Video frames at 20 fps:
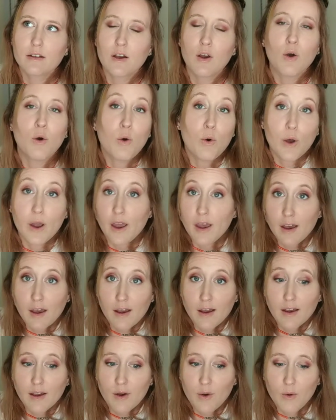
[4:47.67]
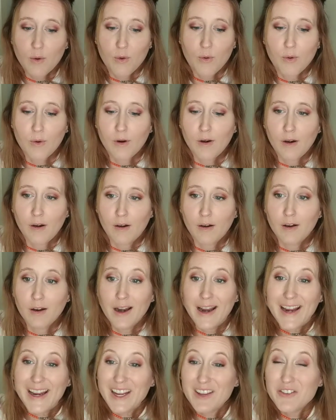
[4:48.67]
a Hoya or
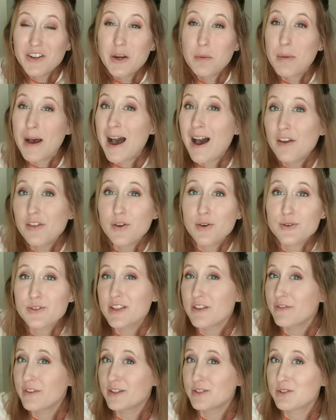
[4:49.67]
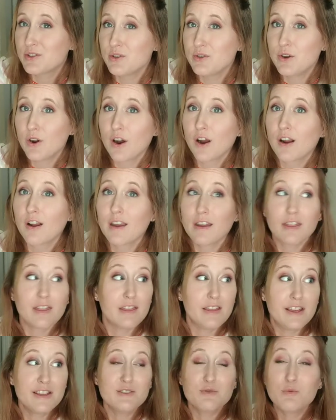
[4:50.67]
even a pothos if it's too dark.
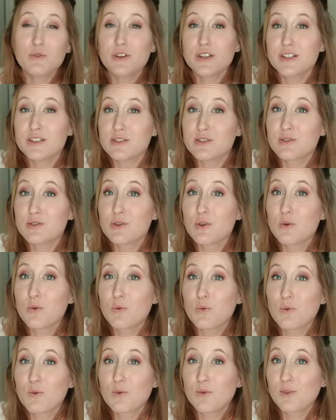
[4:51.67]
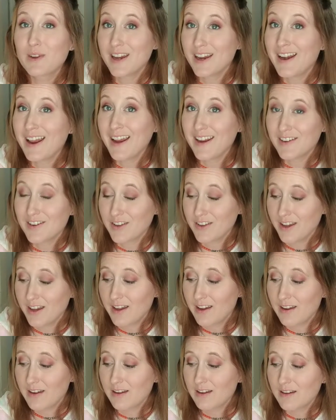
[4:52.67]
These ones can handle
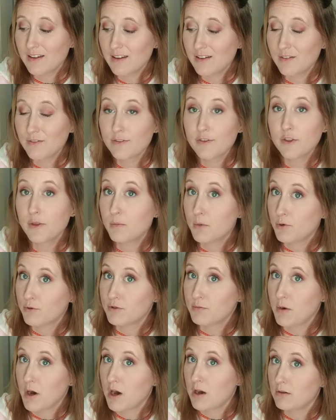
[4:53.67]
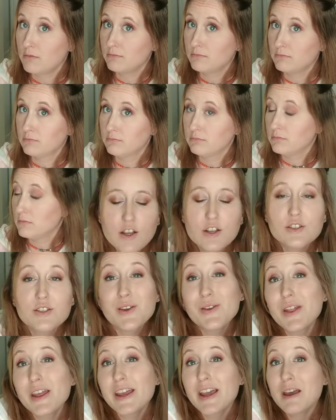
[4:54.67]
it for the most part.
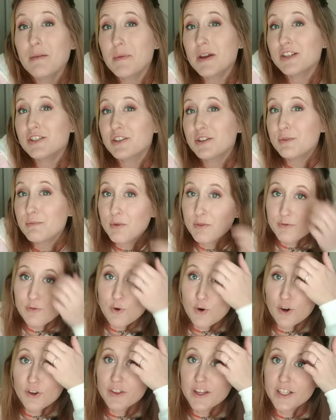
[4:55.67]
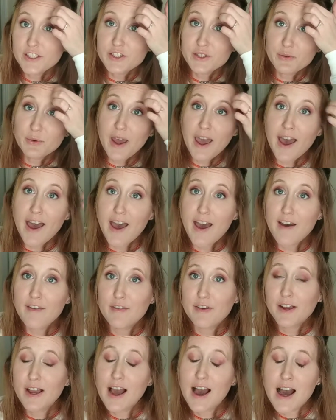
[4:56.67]
So like I mentioned before, they do
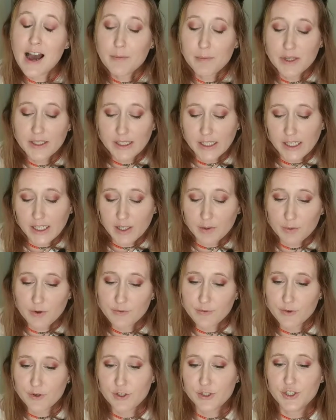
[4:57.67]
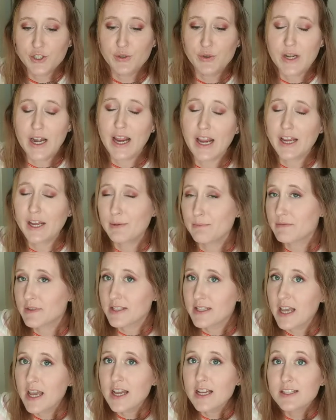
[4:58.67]
have commonly referred to
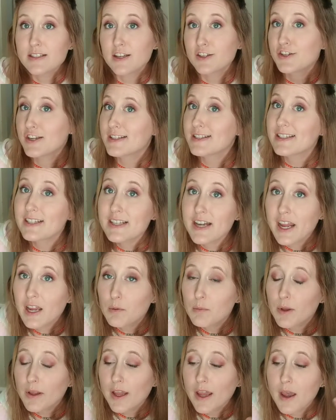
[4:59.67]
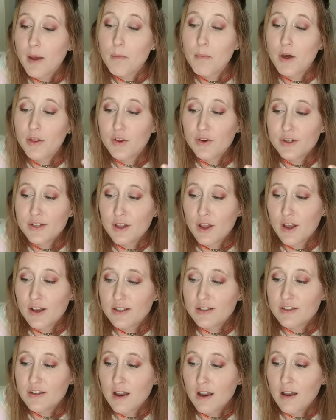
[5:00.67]
names. such as snake plant,
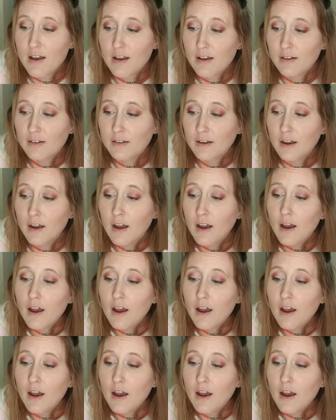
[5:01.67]
mother-in-law's tongue,